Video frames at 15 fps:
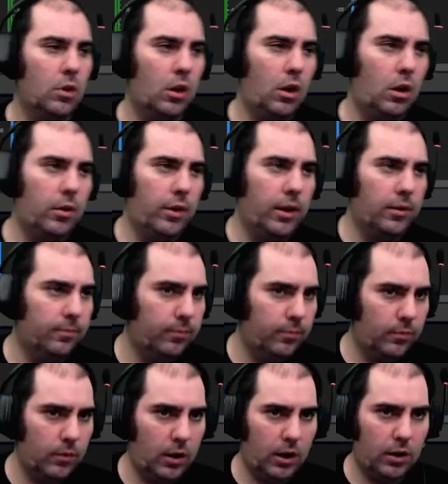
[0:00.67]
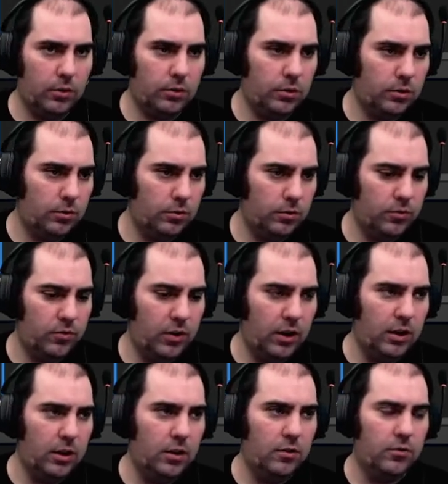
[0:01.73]
Alright, how to do
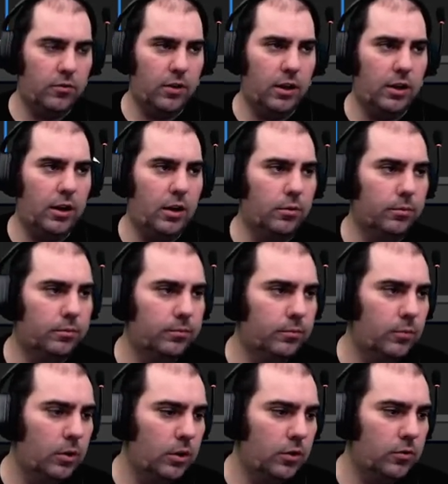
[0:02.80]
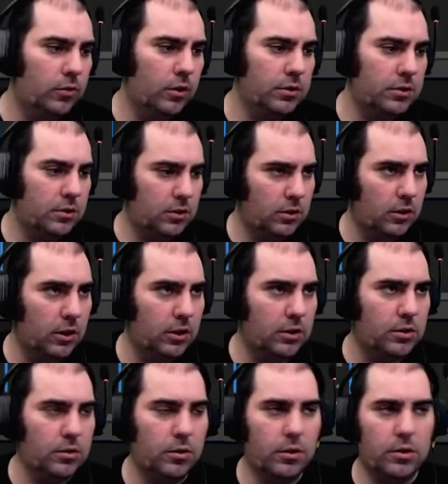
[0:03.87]
fade in, fade out. First, you need a
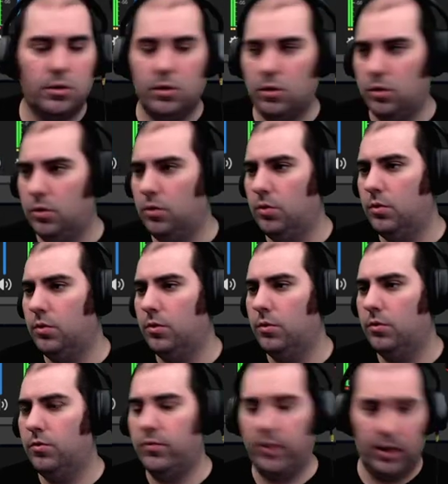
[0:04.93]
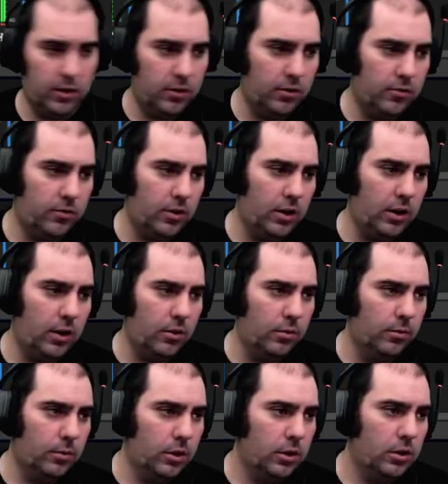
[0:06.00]
source to fade in and fade out.
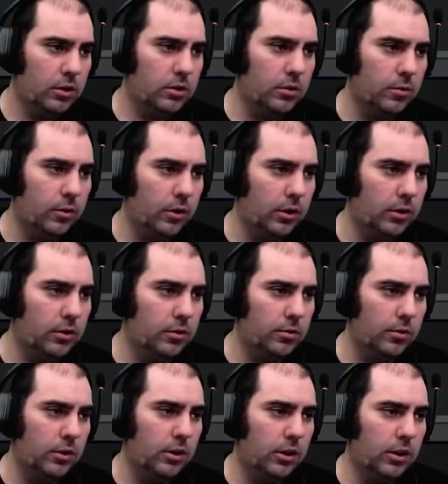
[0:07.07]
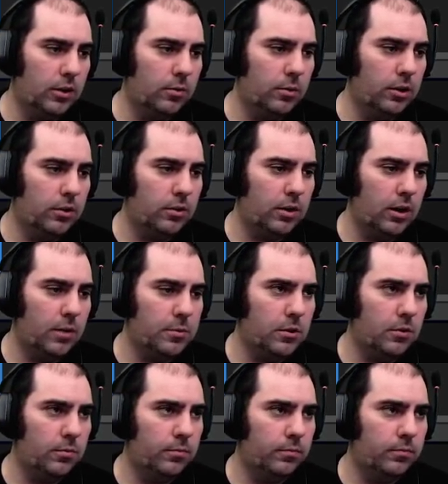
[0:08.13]
So what we're going to do is we're going to get a window
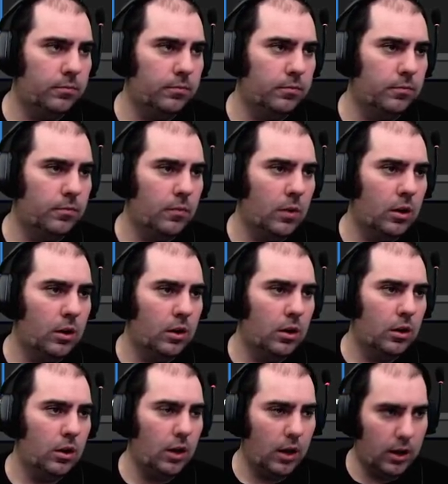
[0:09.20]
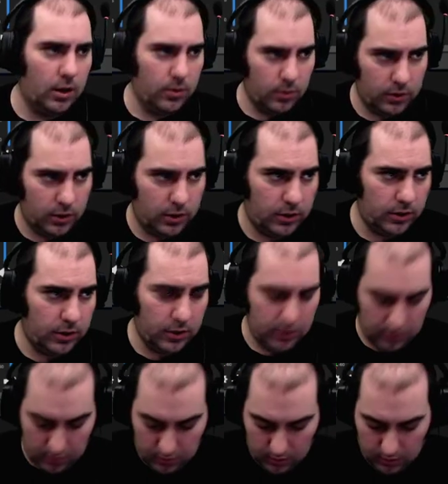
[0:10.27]
capture. We'll call
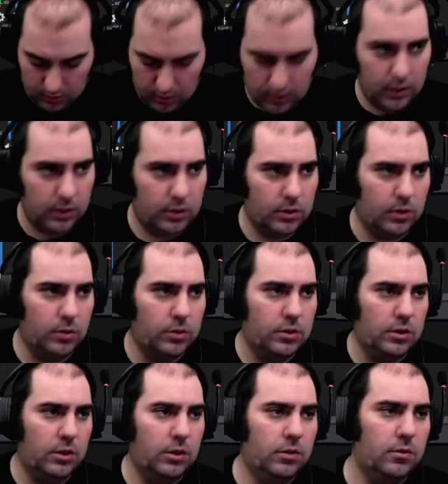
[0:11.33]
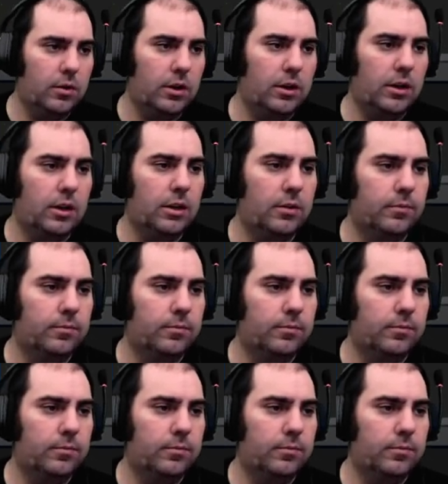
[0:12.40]
this Toasty, why not?